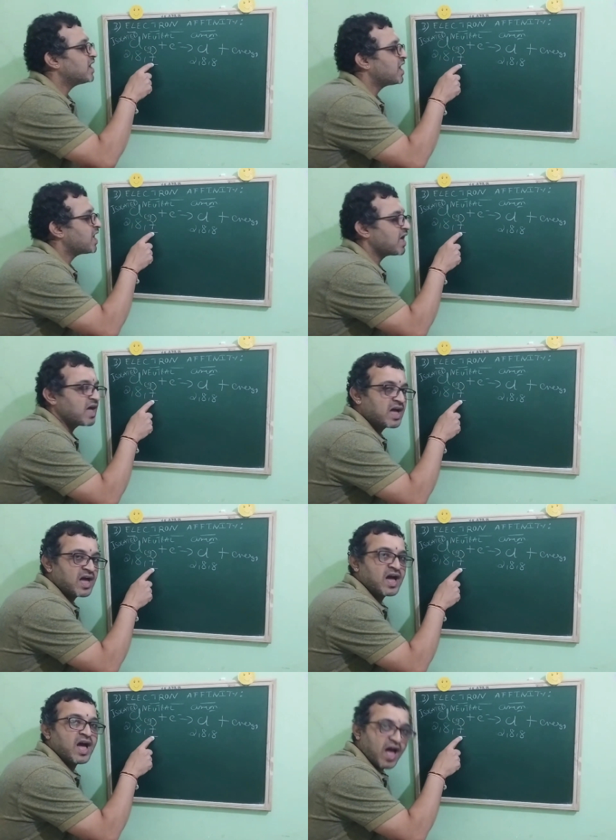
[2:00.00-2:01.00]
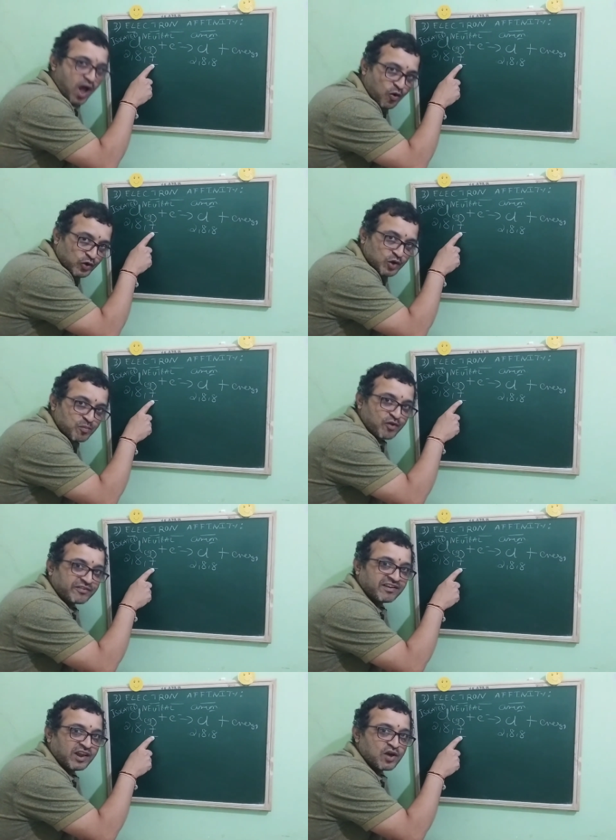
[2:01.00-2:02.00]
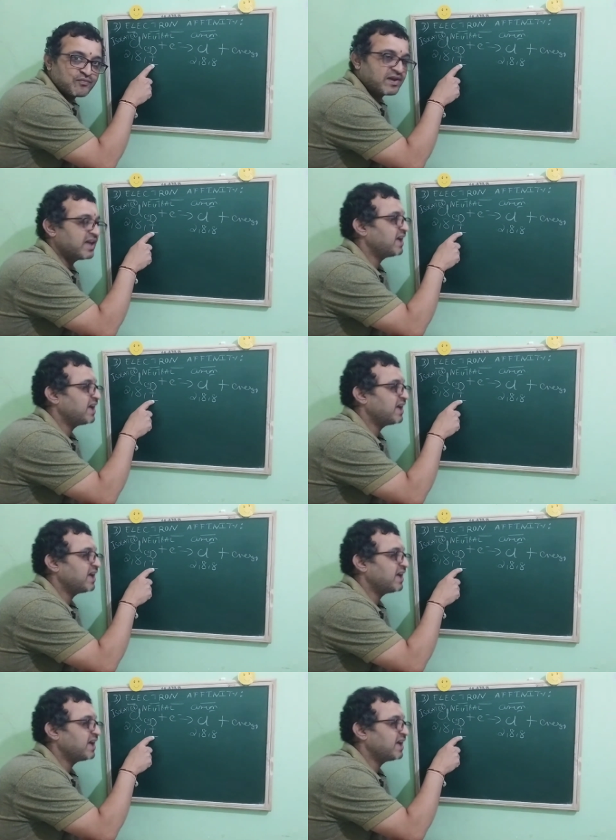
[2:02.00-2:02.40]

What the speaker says: the outermost shell of